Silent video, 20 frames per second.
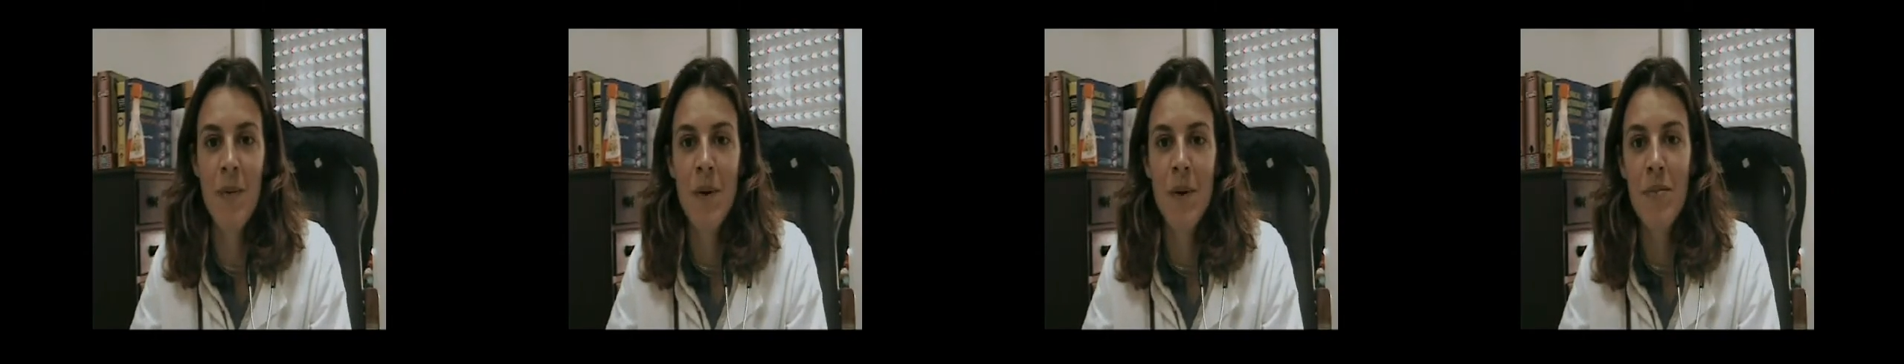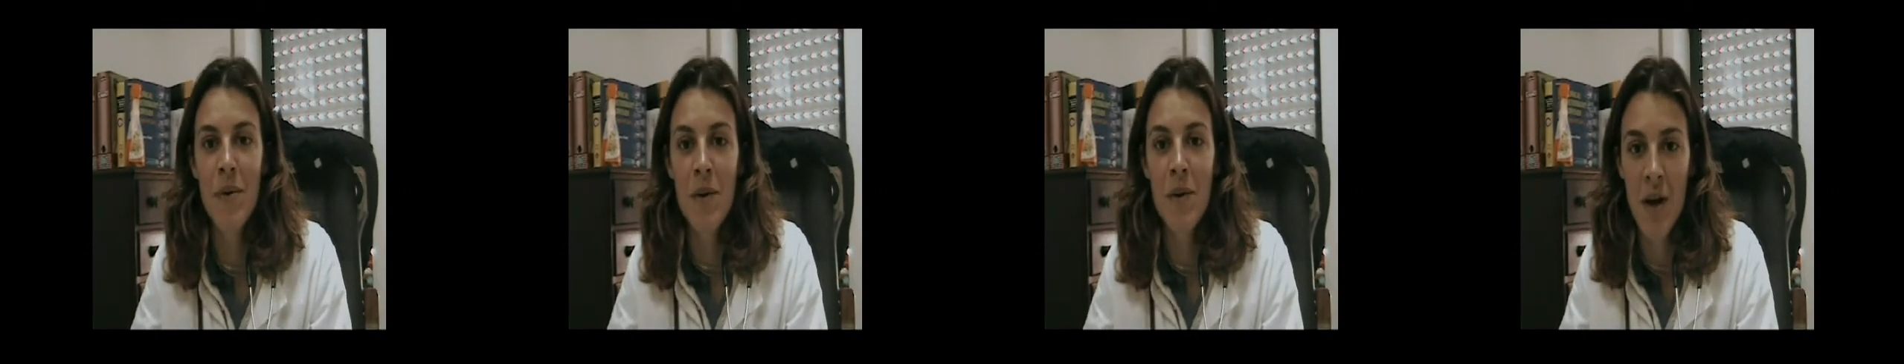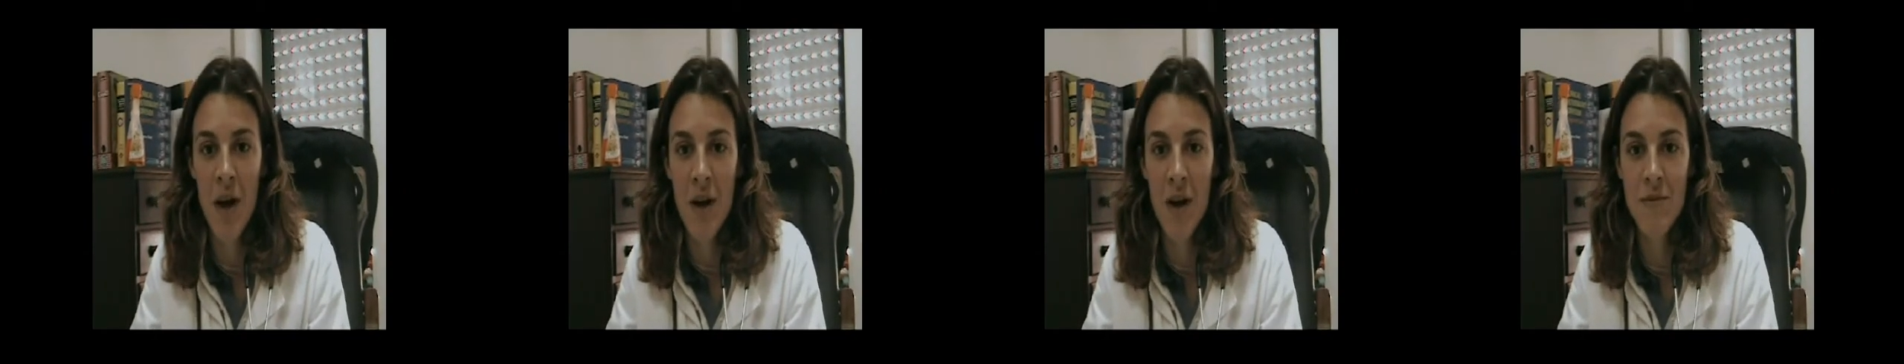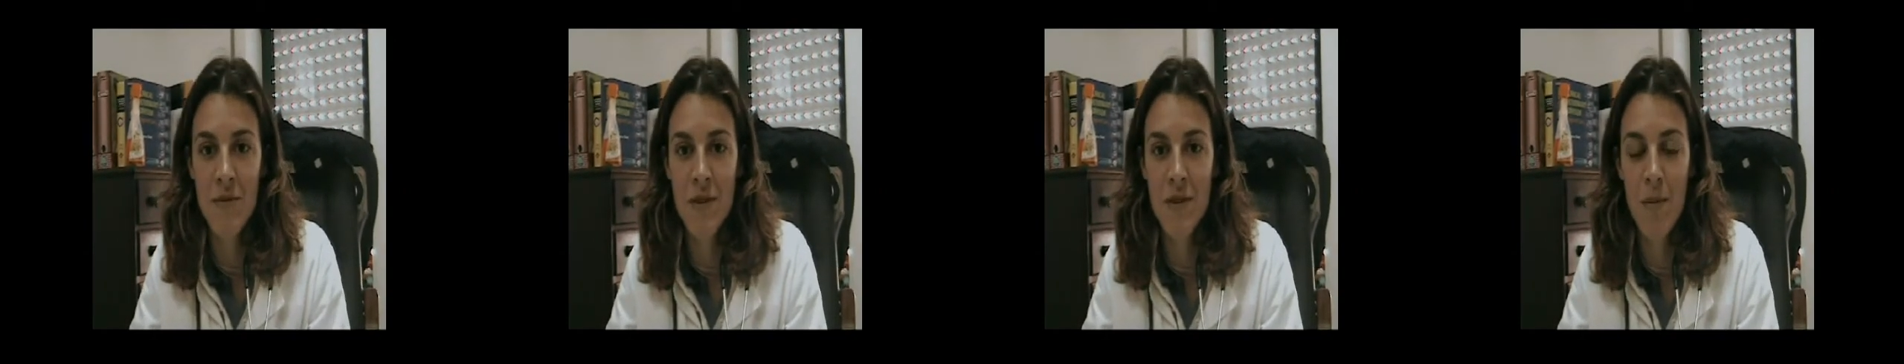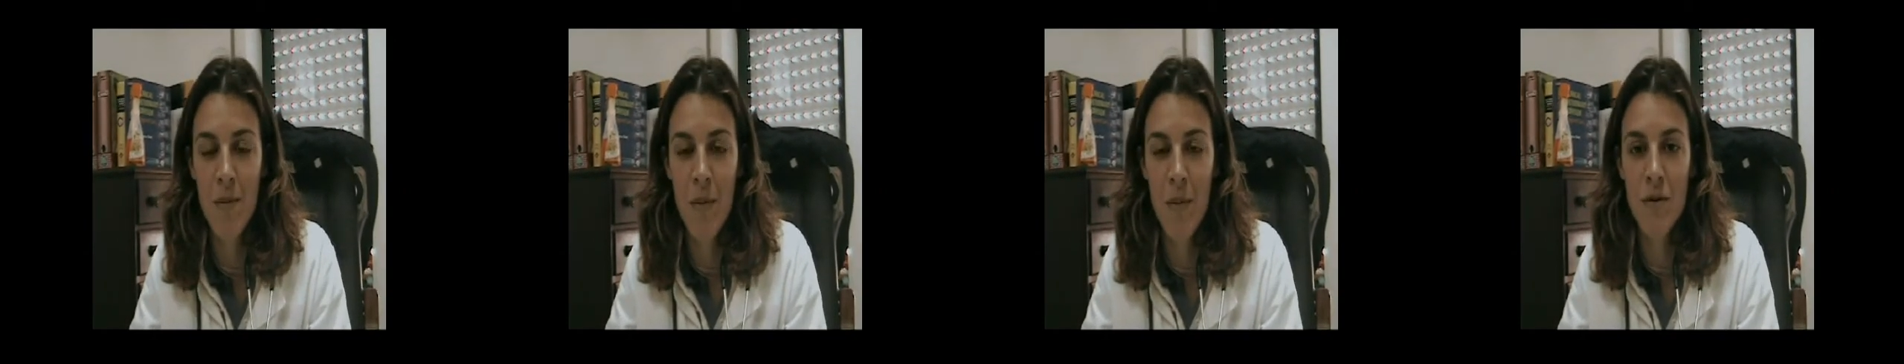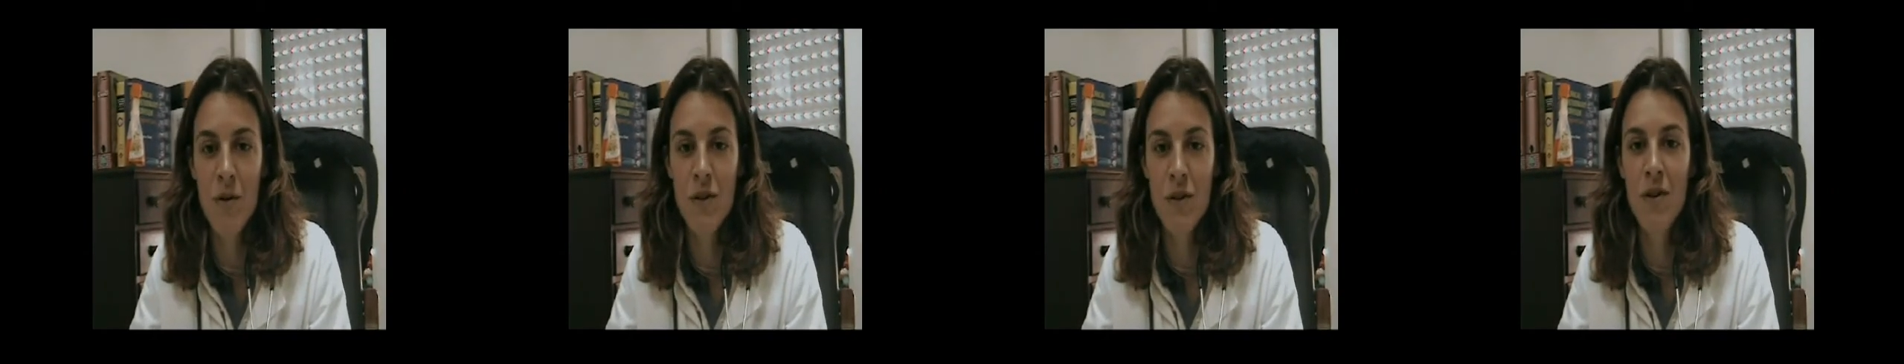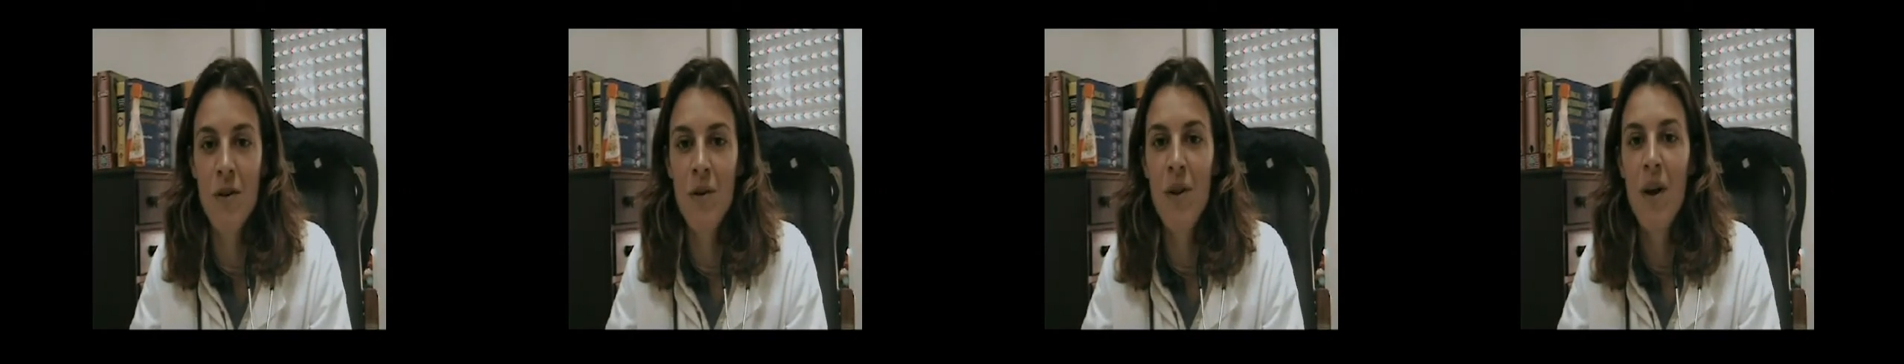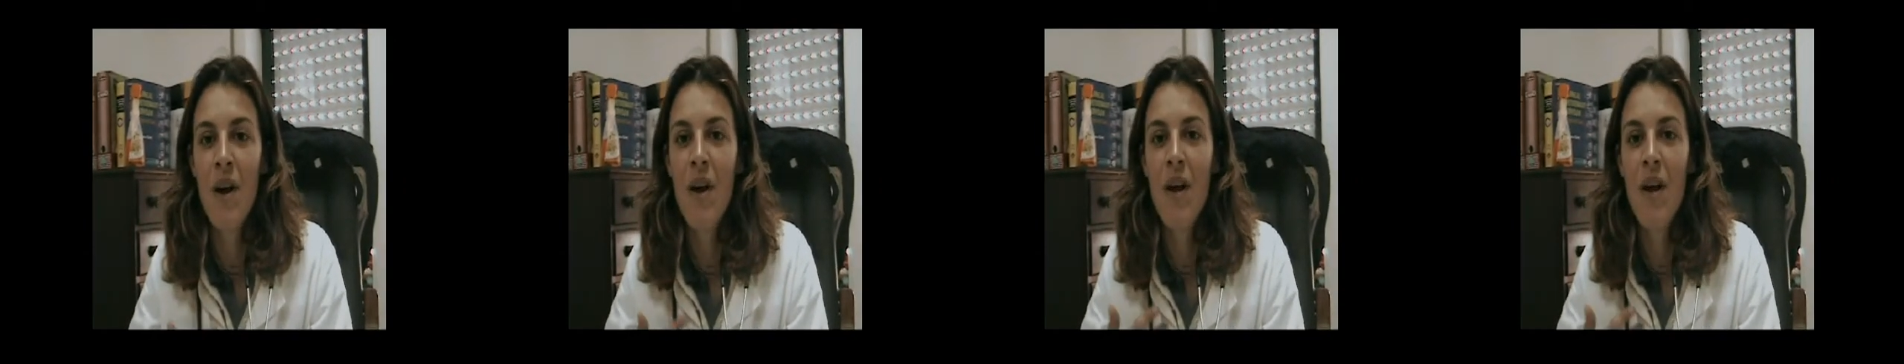people come to Portugal,